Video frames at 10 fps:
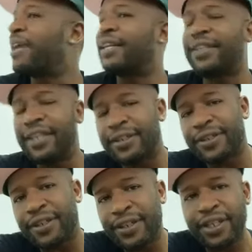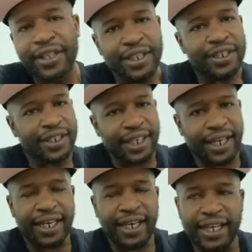I did or that
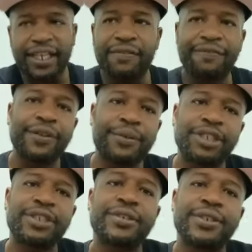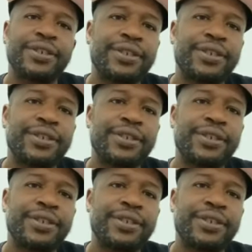I had an influence on.